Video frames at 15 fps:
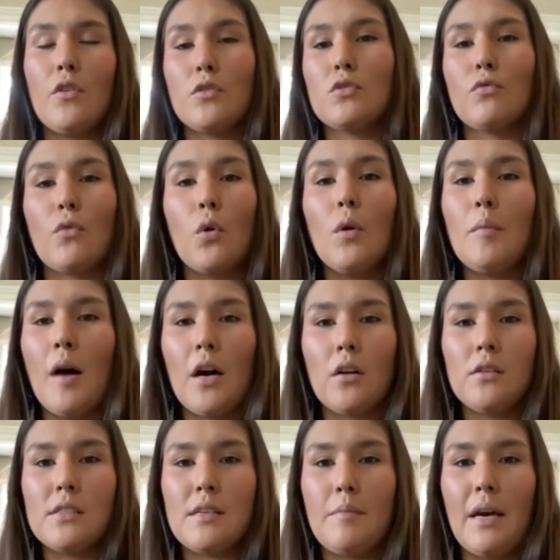those role
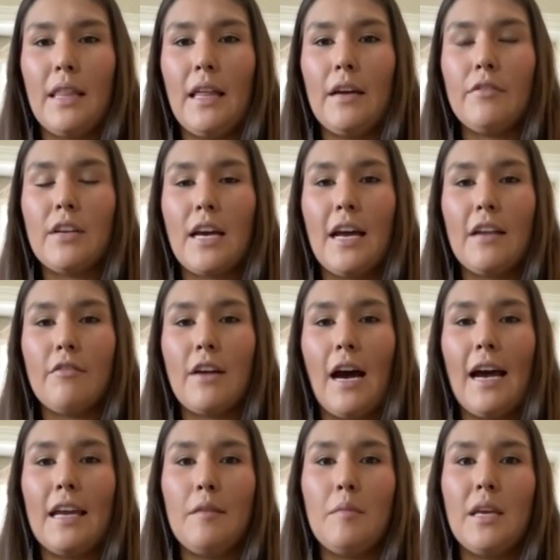models in my life to kind of
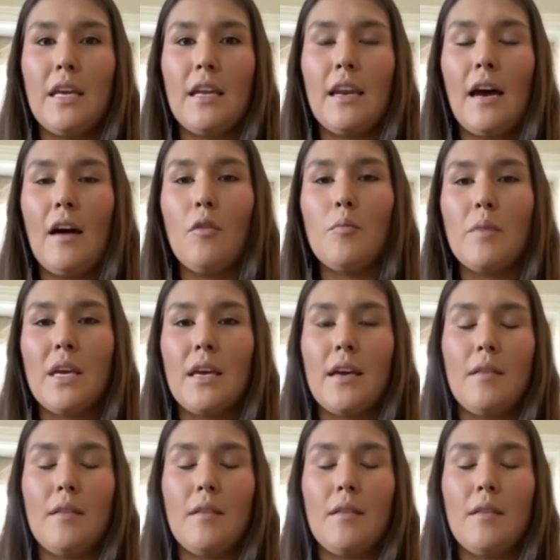guide me and help me